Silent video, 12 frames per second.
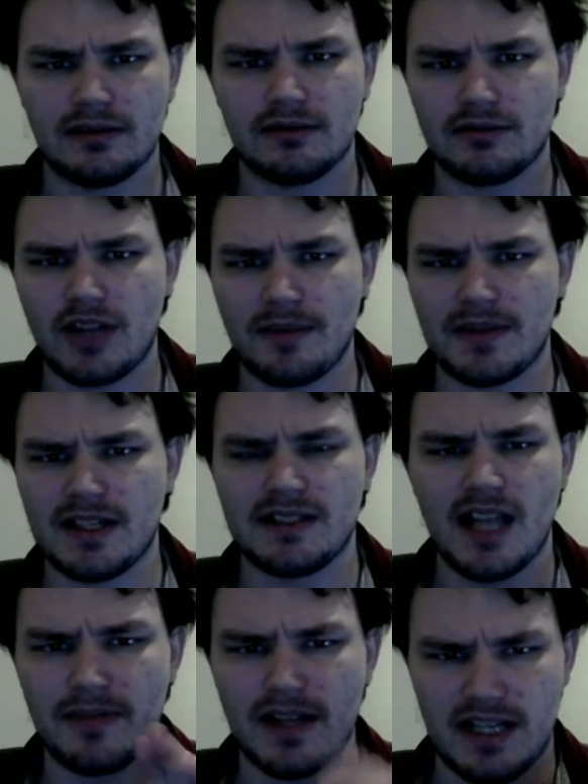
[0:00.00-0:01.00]
Japanese
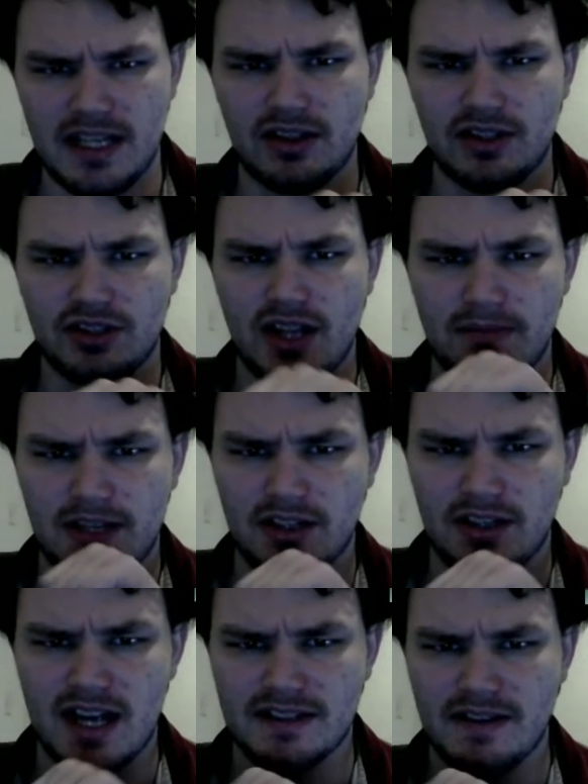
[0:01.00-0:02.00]
dubbed and English dubbed here,
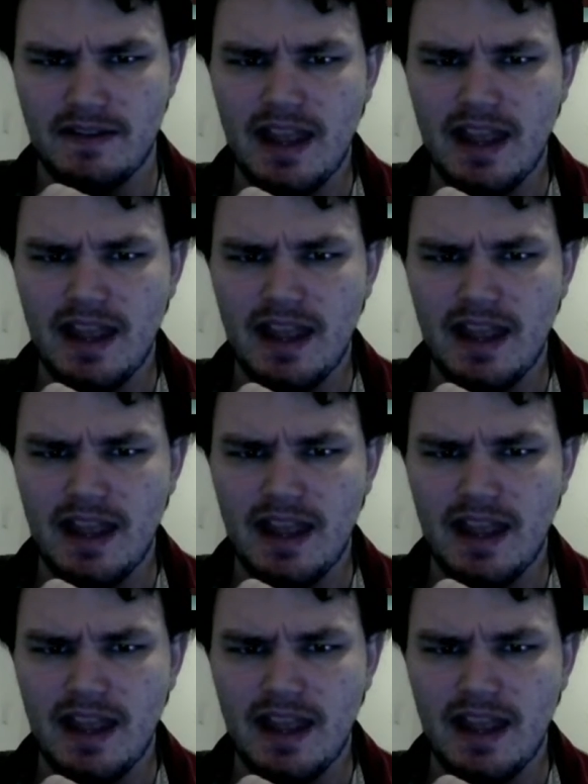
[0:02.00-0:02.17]
guys.